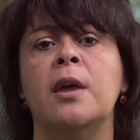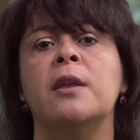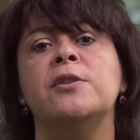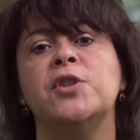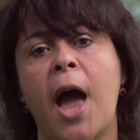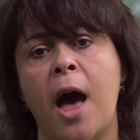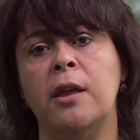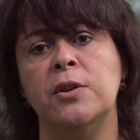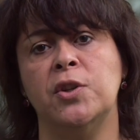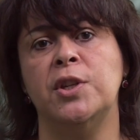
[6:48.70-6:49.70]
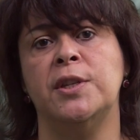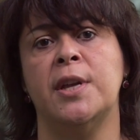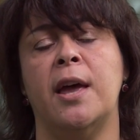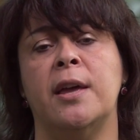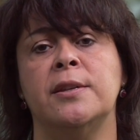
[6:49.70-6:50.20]
The challenge, she
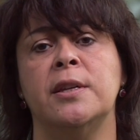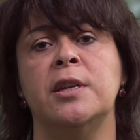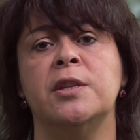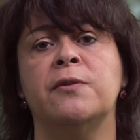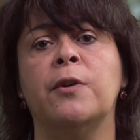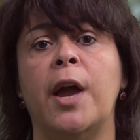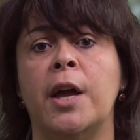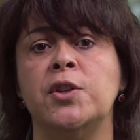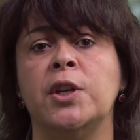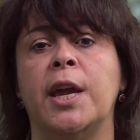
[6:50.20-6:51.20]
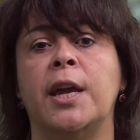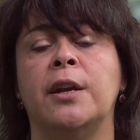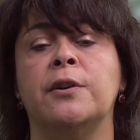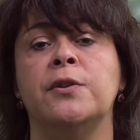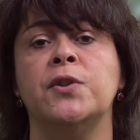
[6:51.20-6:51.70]
says, is for
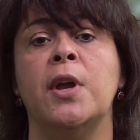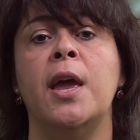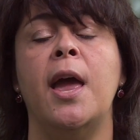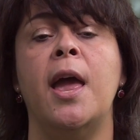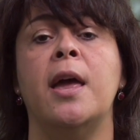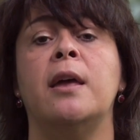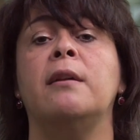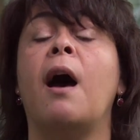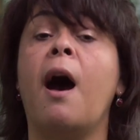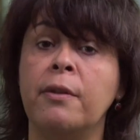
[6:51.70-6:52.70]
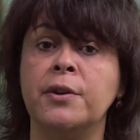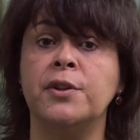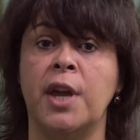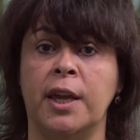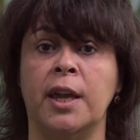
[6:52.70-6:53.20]
educators and others
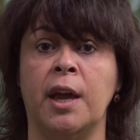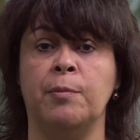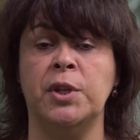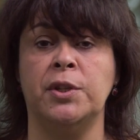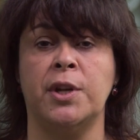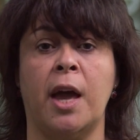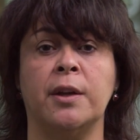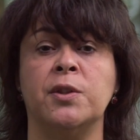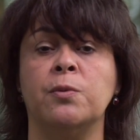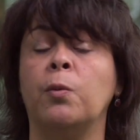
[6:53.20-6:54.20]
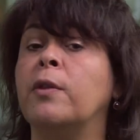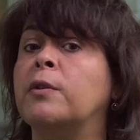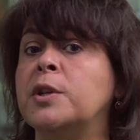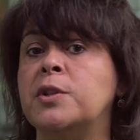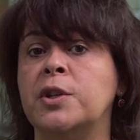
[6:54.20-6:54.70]
taking up these texts, whether
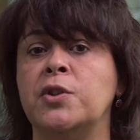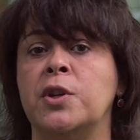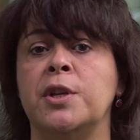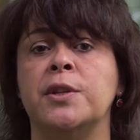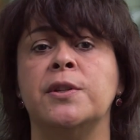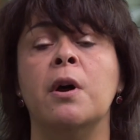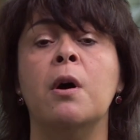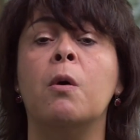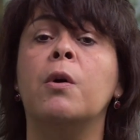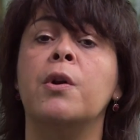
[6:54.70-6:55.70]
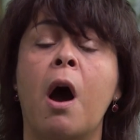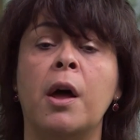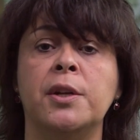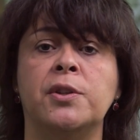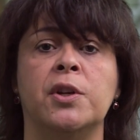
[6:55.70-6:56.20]
Indigenous or
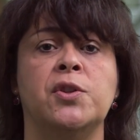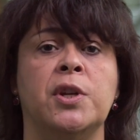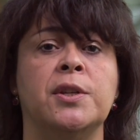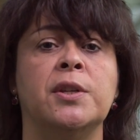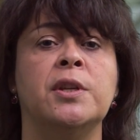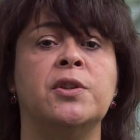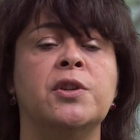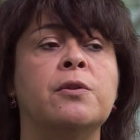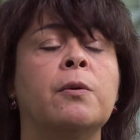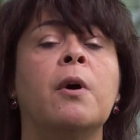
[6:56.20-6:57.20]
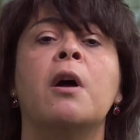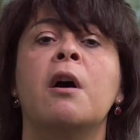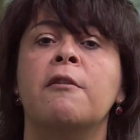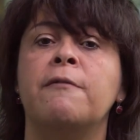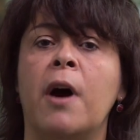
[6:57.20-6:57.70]
non-Indigenous, is to
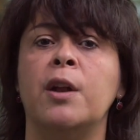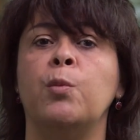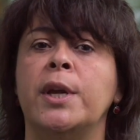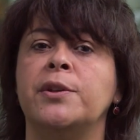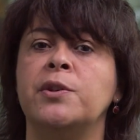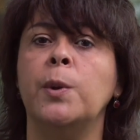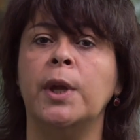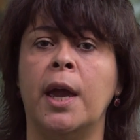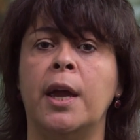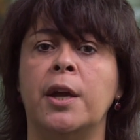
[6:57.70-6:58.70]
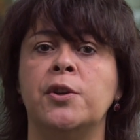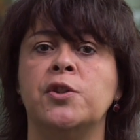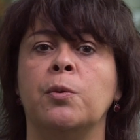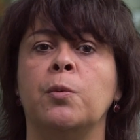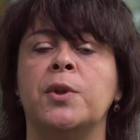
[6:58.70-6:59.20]
find ways to
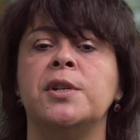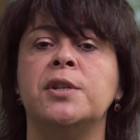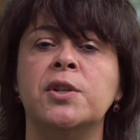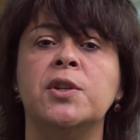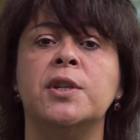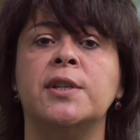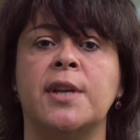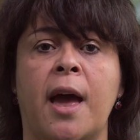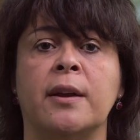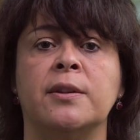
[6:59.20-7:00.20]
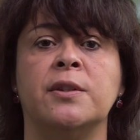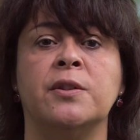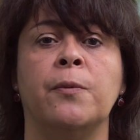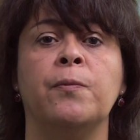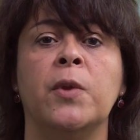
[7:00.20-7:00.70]
engage with Indigenous
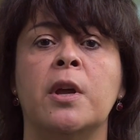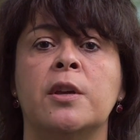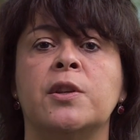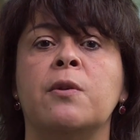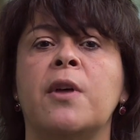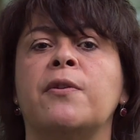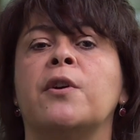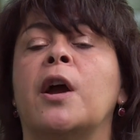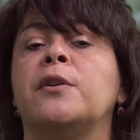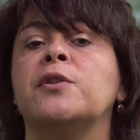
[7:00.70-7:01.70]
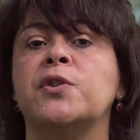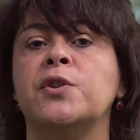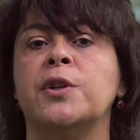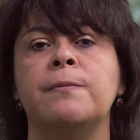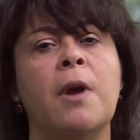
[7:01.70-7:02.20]
texts so that they're
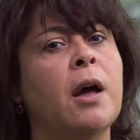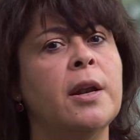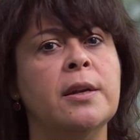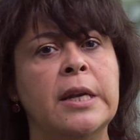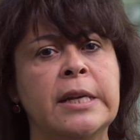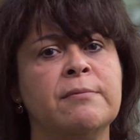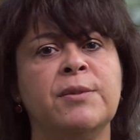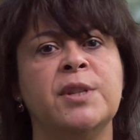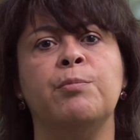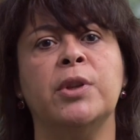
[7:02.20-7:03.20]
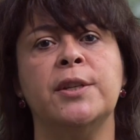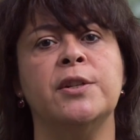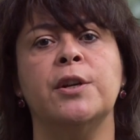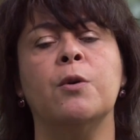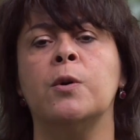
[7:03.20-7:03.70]
understood not in
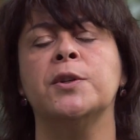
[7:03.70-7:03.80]
simplistic or